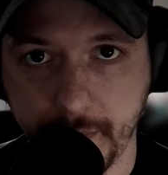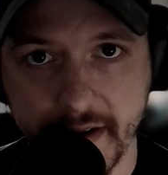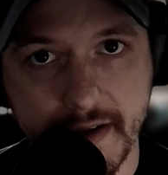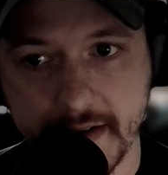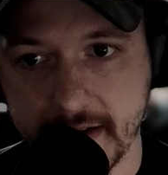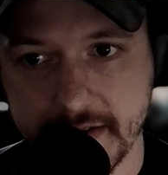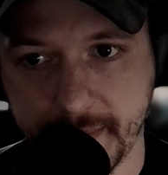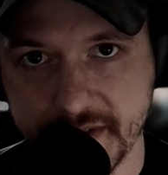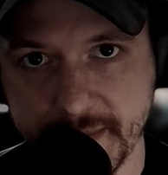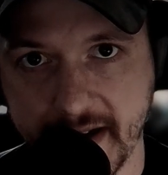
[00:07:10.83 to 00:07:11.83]
put it into
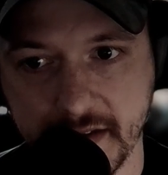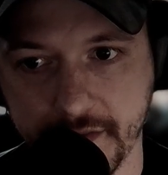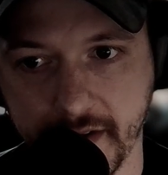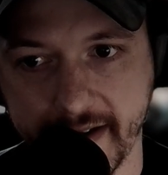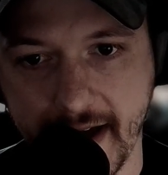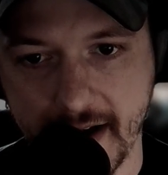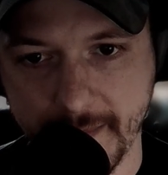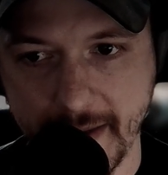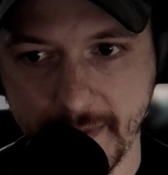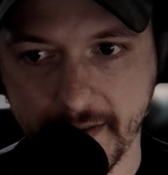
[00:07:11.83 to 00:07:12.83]
perspective, like how to
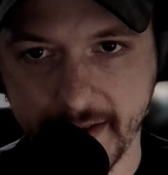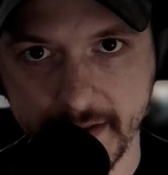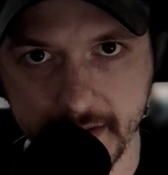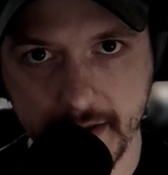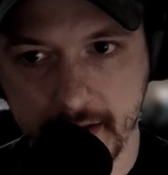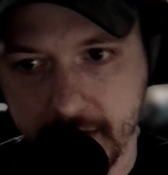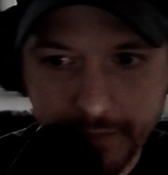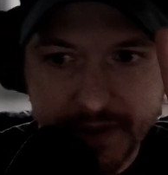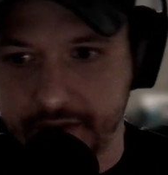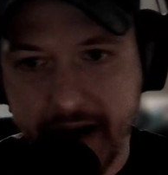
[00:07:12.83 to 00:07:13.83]
maybe like
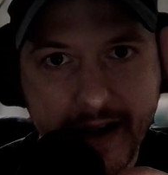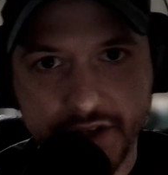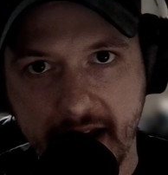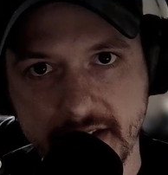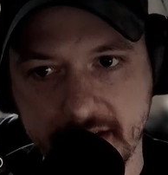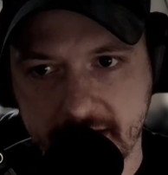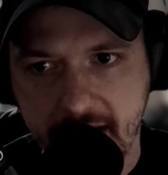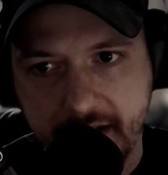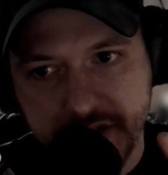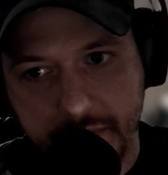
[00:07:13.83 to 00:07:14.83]
re-strategize.
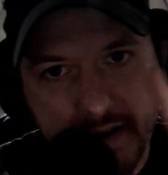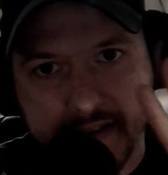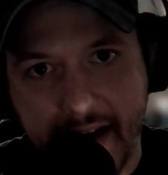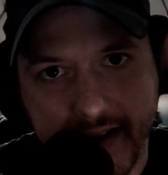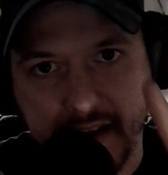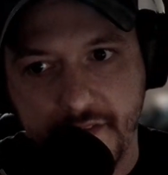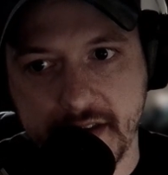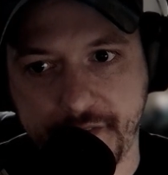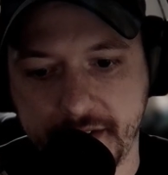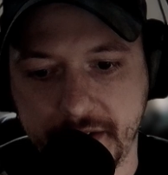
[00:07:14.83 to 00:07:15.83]
I just wanted to kind of give a
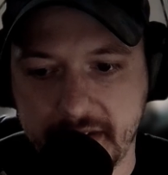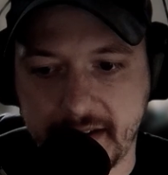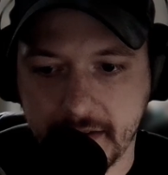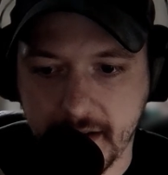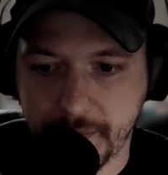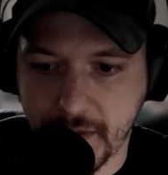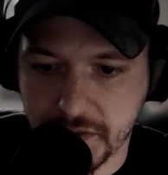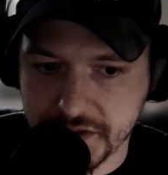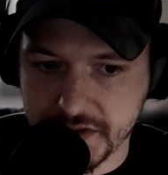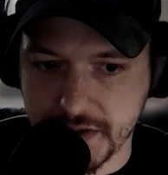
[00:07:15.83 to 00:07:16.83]
different, unique
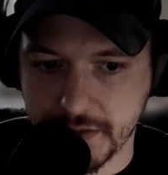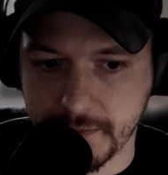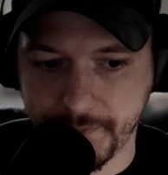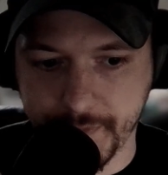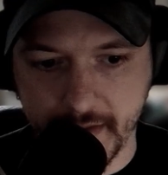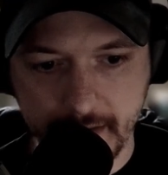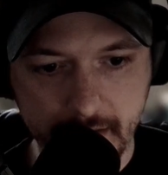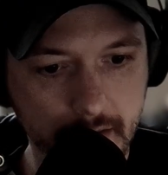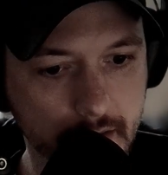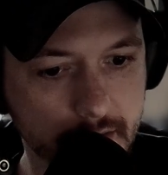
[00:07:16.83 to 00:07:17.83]
approach to
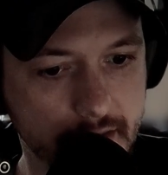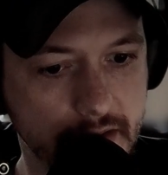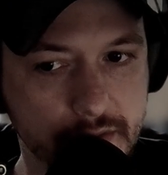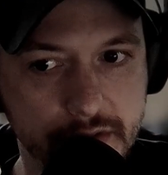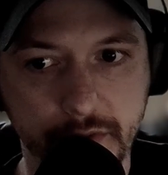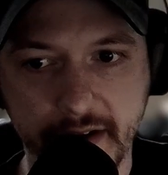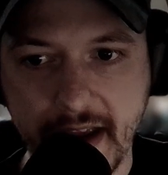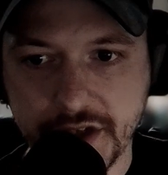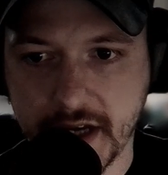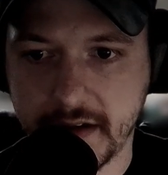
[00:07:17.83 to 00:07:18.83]
the YouTube
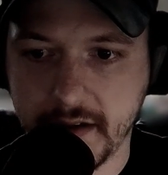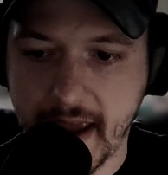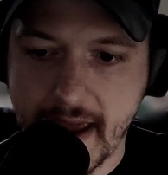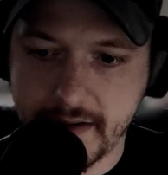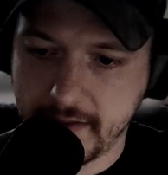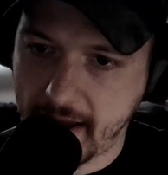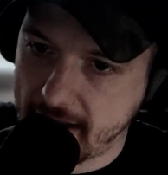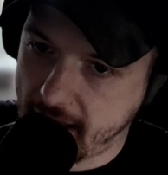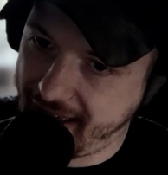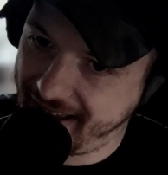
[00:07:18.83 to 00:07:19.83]
creation. And
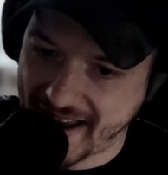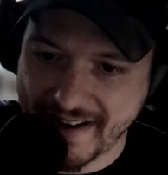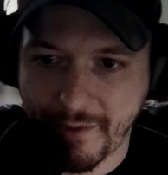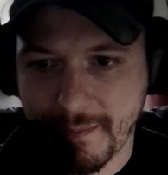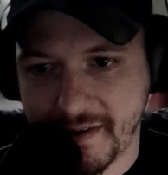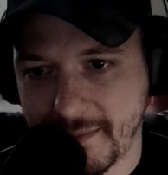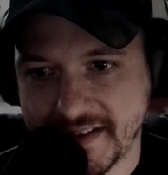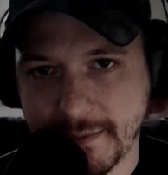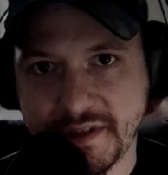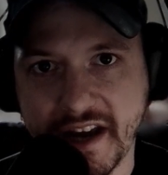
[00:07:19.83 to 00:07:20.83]
I didn't want to become a
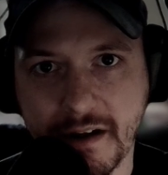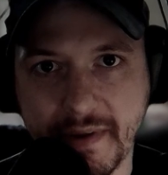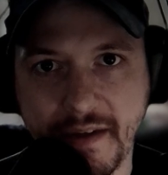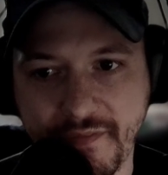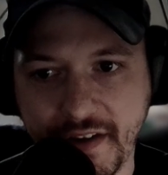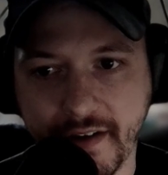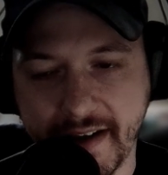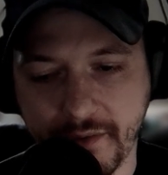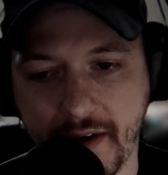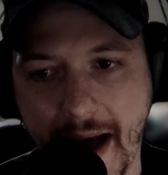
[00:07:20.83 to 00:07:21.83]
tips channel, but I feel
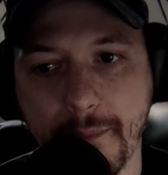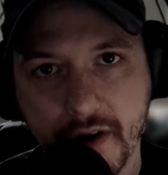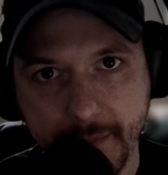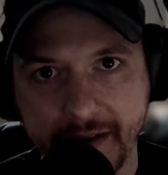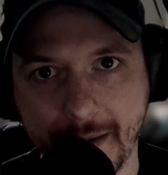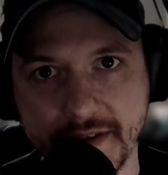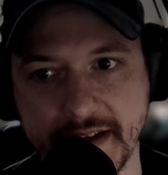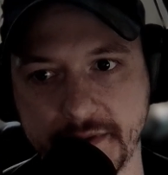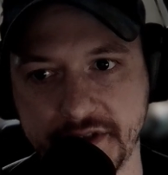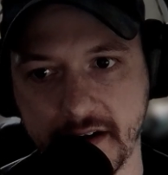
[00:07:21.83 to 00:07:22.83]
like I'm going to become a
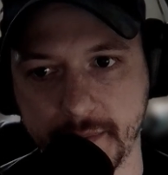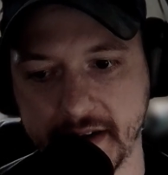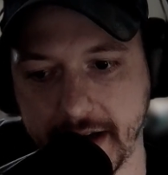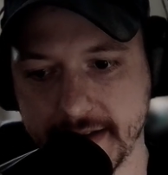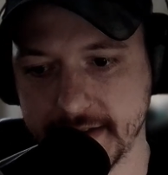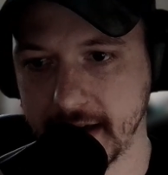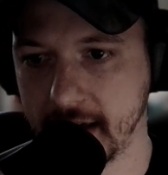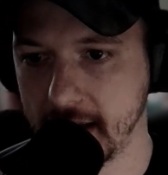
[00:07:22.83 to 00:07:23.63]
tips channel because